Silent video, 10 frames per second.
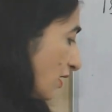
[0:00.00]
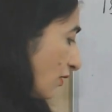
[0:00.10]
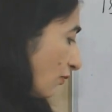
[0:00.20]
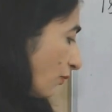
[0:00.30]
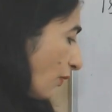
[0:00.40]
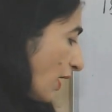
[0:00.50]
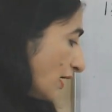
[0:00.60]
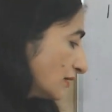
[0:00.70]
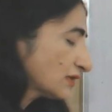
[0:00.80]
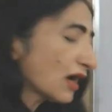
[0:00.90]

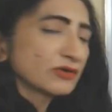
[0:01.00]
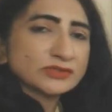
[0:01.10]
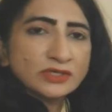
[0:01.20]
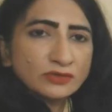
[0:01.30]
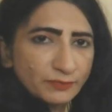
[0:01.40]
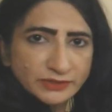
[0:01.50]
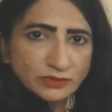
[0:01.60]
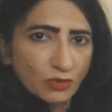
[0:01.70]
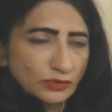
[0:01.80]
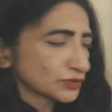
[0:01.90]
1000 rupees
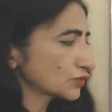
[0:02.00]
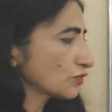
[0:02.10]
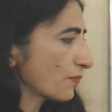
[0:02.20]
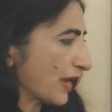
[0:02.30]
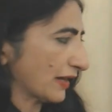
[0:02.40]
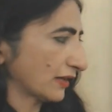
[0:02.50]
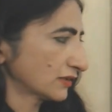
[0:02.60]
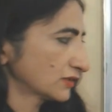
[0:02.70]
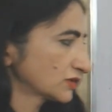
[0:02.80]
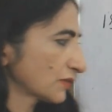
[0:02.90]
goes to bank.
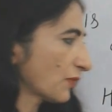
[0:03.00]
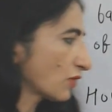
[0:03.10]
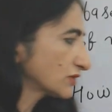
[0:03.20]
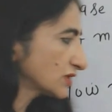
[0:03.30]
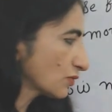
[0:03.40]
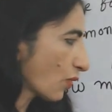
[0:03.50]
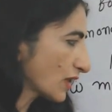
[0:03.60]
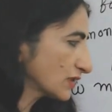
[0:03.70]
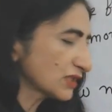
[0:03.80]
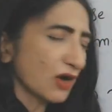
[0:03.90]
Suppose this
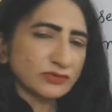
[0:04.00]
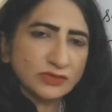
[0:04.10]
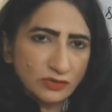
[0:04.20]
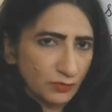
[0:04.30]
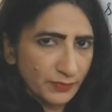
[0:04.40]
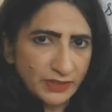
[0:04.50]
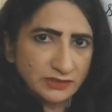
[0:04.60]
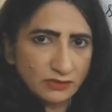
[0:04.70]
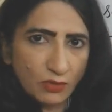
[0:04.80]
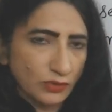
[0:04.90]
1000 rupees
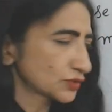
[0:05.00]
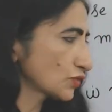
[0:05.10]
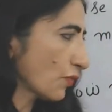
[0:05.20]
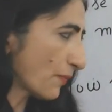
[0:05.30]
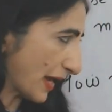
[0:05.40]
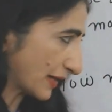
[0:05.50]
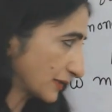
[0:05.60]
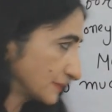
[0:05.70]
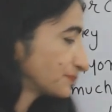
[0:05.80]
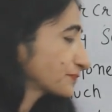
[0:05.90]
goes to bank.
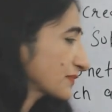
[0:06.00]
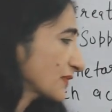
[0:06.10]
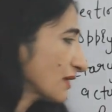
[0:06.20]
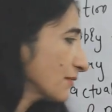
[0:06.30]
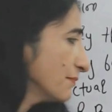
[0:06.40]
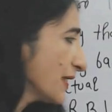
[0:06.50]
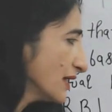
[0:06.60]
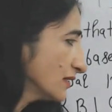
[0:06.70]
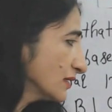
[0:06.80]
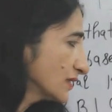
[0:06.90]

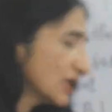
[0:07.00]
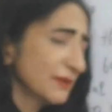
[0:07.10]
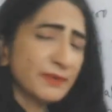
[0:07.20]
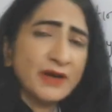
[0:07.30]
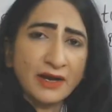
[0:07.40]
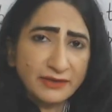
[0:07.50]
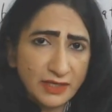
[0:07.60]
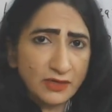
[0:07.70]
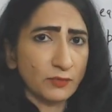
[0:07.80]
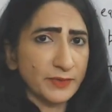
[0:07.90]
Bank keep
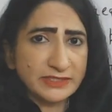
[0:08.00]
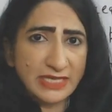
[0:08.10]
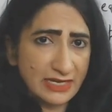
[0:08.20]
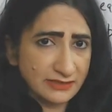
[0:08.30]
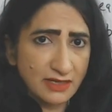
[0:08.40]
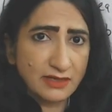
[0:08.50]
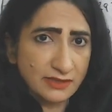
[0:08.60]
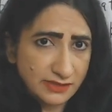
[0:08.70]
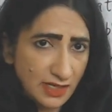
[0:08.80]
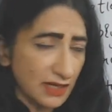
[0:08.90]
100 rupees as a
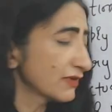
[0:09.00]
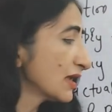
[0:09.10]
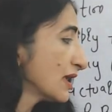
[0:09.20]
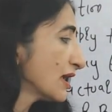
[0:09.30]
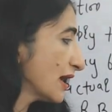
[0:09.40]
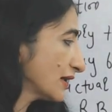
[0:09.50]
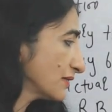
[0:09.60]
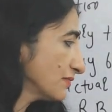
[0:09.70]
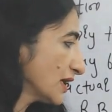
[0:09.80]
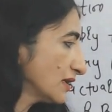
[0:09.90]
reserve and
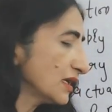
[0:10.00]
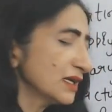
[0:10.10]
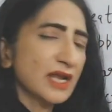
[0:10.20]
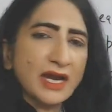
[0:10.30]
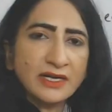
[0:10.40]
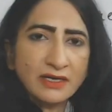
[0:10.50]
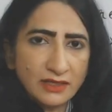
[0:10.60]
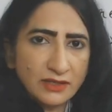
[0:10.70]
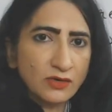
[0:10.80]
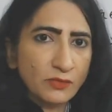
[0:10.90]
remaining
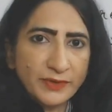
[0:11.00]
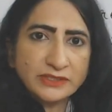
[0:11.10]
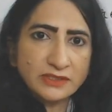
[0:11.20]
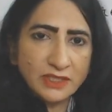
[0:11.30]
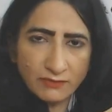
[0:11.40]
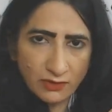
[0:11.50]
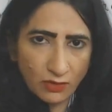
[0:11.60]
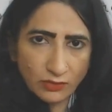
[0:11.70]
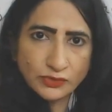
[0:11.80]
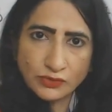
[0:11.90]
900 rupees give
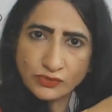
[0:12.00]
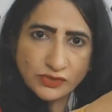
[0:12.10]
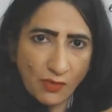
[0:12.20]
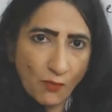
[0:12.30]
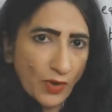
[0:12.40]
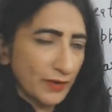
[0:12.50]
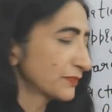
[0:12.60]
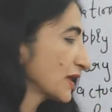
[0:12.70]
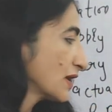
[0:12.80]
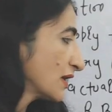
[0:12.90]
loans to someone.
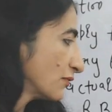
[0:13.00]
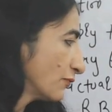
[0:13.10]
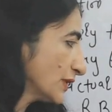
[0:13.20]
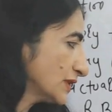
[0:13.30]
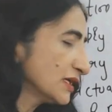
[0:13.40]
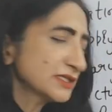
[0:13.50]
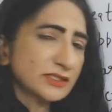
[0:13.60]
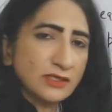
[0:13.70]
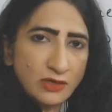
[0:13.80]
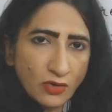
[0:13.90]
With this
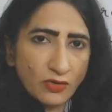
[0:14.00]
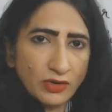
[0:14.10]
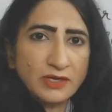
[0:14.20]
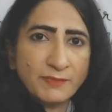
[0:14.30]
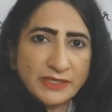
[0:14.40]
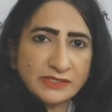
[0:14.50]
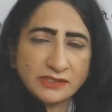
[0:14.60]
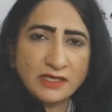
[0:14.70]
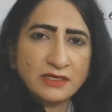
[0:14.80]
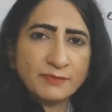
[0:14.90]
loan,
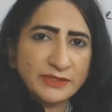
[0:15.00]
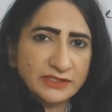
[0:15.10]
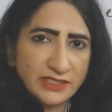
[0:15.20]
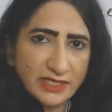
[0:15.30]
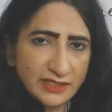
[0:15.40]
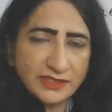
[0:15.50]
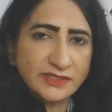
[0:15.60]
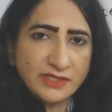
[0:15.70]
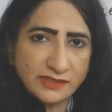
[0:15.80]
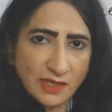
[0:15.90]
person
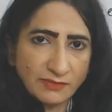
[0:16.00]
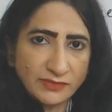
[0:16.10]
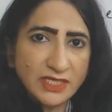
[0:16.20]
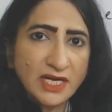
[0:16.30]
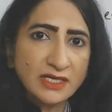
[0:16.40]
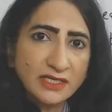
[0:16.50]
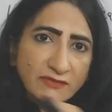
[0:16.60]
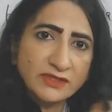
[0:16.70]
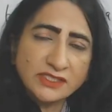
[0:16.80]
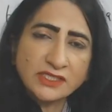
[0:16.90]
purchased something and
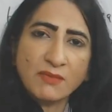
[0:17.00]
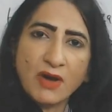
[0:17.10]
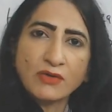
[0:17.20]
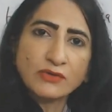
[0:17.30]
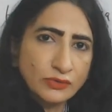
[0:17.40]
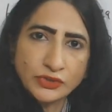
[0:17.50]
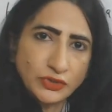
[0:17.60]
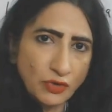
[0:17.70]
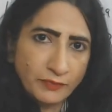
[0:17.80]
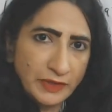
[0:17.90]
give this amount to
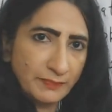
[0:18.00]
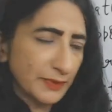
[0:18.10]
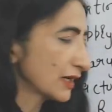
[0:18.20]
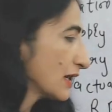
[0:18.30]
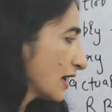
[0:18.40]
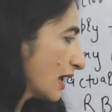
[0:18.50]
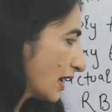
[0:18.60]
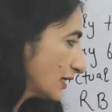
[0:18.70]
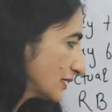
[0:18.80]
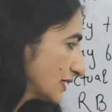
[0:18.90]
shopkeeper.
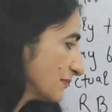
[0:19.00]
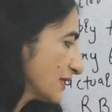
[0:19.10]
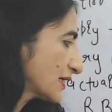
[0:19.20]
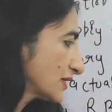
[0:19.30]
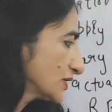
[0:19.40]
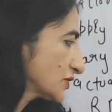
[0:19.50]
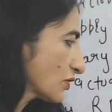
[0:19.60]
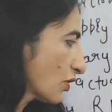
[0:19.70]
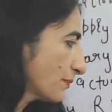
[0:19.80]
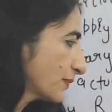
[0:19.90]
Ultimately,
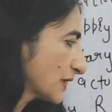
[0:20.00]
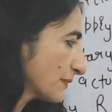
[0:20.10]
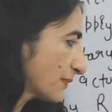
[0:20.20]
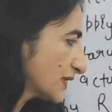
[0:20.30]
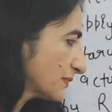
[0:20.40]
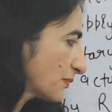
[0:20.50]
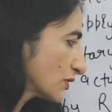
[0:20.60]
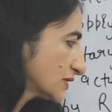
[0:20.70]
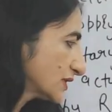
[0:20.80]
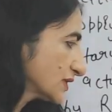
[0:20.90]
shopkeeper
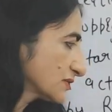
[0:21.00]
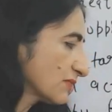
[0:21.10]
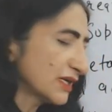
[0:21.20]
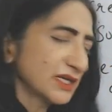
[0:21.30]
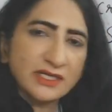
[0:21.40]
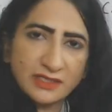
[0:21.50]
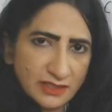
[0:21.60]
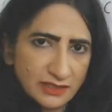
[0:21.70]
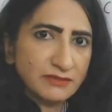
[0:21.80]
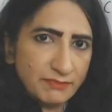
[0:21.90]
deposit this money
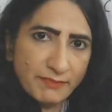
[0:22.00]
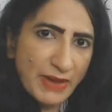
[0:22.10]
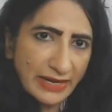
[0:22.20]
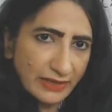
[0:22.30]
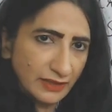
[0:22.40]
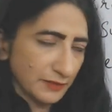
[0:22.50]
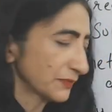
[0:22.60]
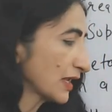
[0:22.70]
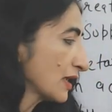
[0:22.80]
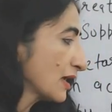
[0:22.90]
in bank.
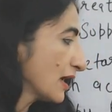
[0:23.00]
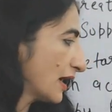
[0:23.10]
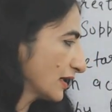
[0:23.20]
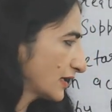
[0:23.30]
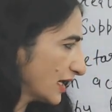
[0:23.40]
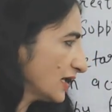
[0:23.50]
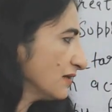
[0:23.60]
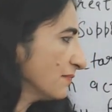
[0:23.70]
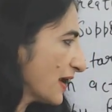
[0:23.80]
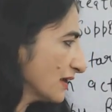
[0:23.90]

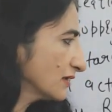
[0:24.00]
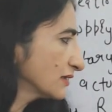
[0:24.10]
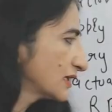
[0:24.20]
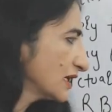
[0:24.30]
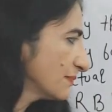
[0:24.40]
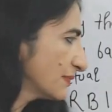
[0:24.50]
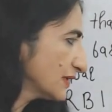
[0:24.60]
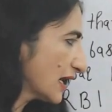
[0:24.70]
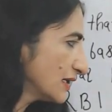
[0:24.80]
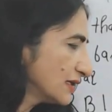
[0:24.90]
Again, bank keep
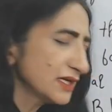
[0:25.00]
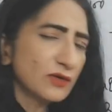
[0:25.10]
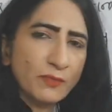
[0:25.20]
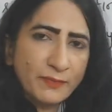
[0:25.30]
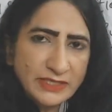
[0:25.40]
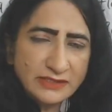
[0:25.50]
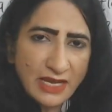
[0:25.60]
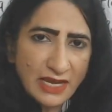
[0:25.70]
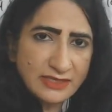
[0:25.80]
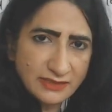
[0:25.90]
90 rupees
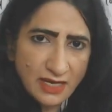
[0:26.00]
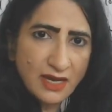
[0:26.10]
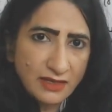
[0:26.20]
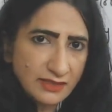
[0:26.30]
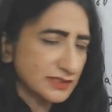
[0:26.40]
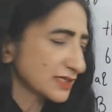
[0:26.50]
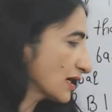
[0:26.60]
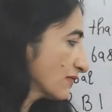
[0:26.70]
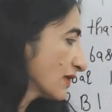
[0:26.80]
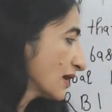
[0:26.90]
as a
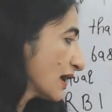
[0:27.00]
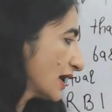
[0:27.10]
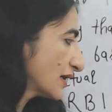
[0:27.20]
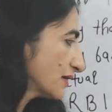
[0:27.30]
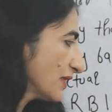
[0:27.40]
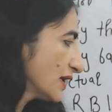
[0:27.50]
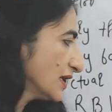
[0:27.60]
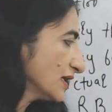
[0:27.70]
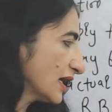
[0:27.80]
reserve and remaining